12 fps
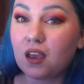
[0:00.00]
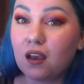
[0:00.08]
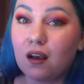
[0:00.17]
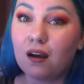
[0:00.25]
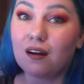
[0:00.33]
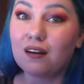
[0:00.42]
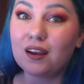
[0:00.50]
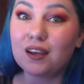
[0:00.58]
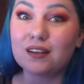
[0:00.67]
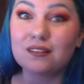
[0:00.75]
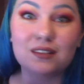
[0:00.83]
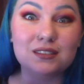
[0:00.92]
all
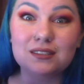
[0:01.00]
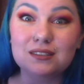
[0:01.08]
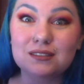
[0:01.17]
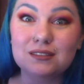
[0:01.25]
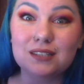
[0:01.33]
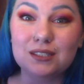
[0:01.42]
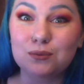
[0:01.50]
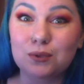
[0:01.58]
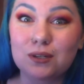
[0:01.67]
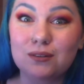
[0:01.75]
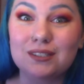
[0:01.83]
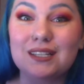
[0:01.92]
right, let's
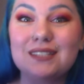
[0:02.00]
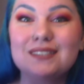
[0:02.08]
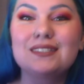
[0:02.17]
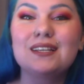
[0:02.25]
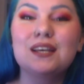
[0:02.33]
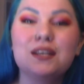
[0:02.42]
work with this.